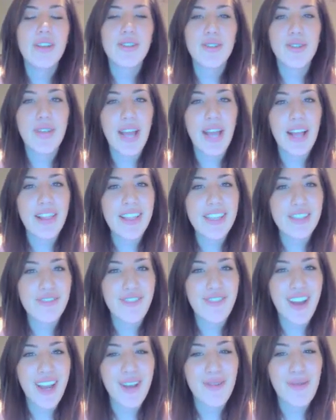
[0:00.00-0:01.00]
So now let's
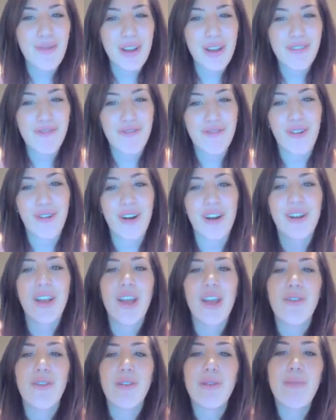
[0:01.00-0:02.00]
find 1, 4.
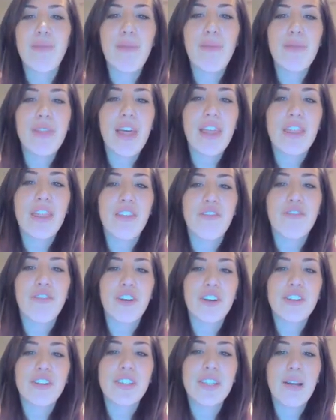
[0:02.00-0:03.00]
Remember that the
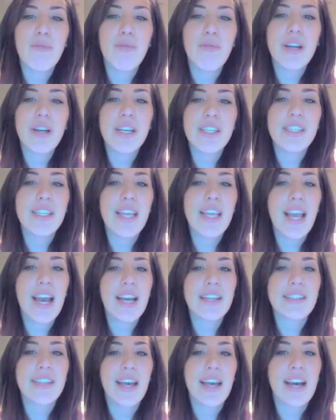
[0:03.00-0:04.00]
first number is the
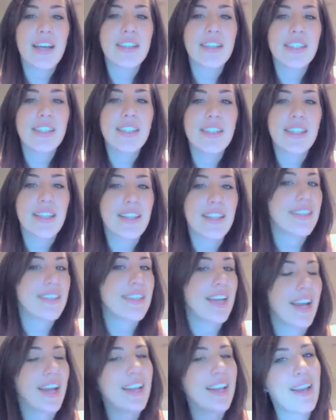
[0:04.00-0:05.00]
x-axis and the
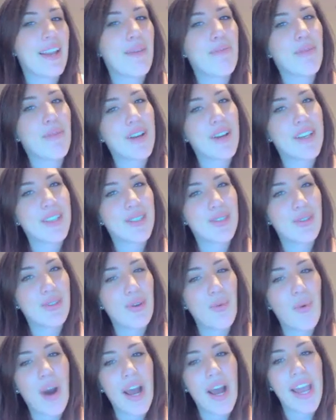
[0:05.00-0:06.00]
second number is
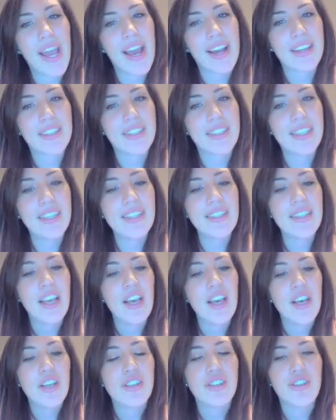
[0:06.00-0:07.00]
the y-axis.
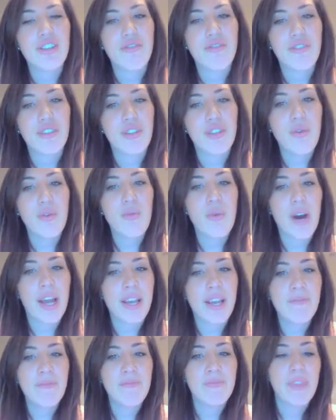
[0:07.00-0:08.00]
So for the
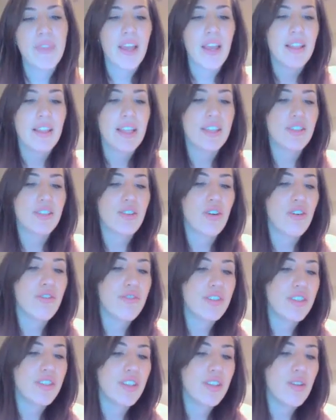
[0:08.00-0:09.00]
1, let's go
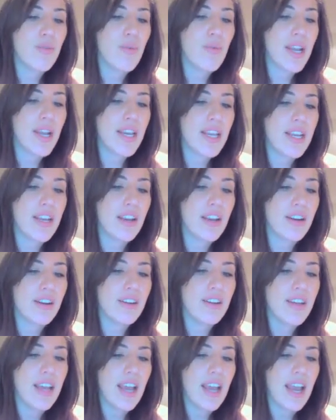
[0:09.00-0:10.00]
over to the 1
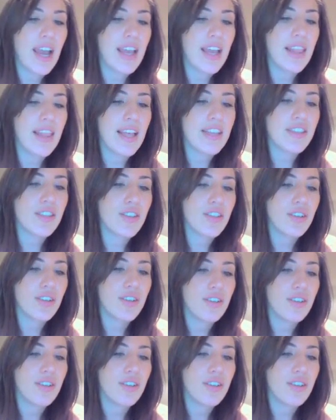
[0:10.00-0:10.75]
here and let's